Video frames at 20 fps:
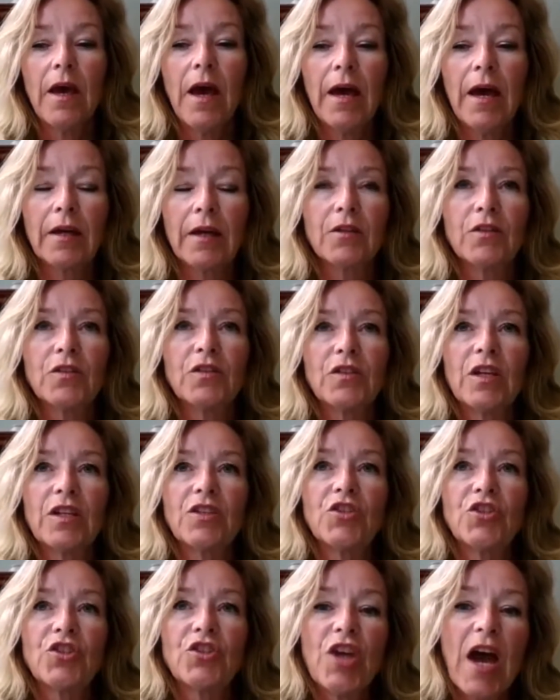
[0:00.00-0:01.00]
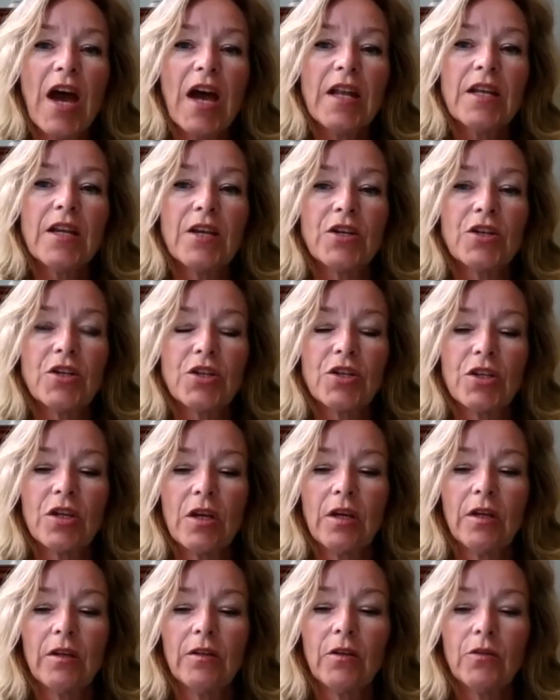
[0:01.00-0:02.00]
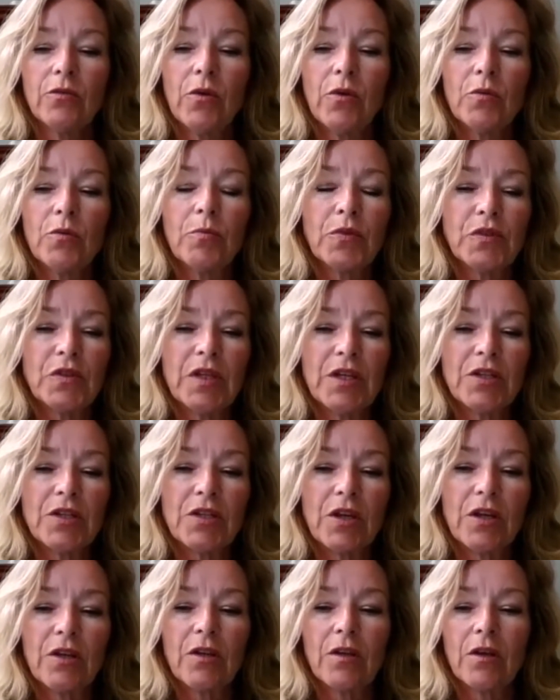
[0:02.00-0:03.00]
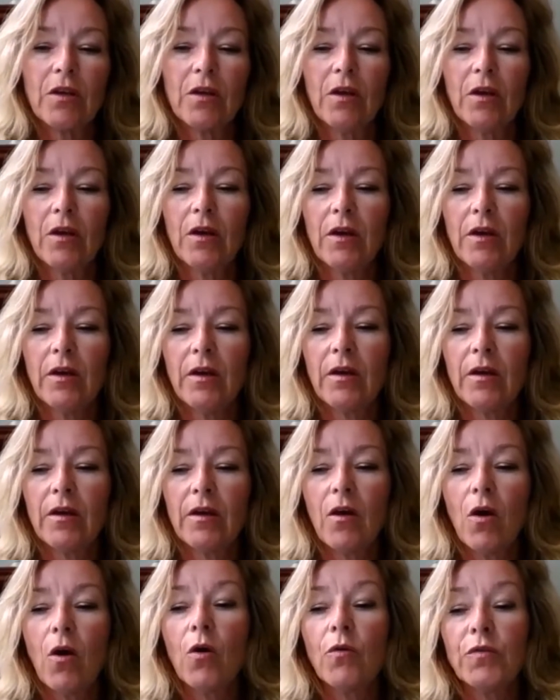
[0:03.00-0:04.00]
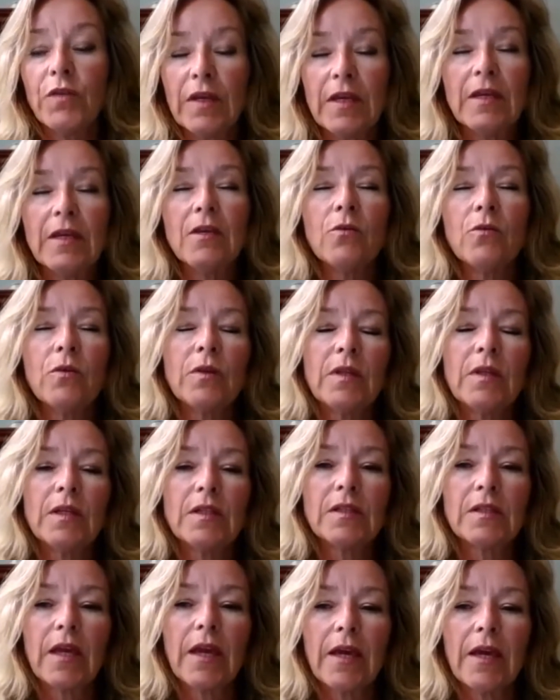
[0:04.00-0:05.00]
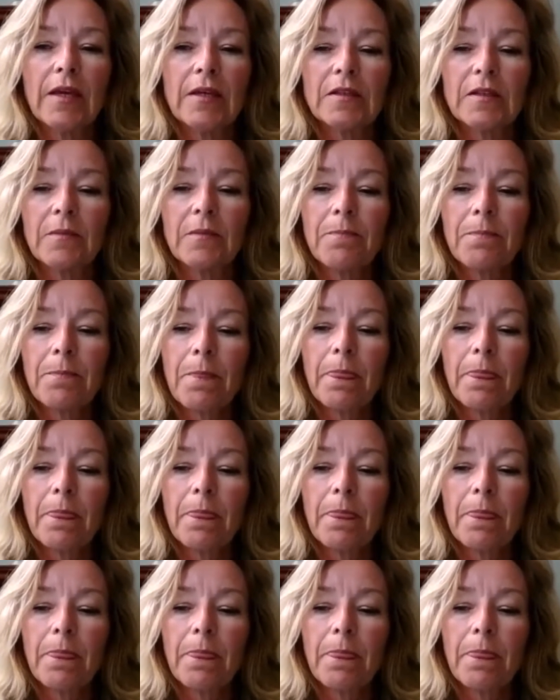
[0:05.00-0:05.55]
actors that challenge the role position of the EU in this case,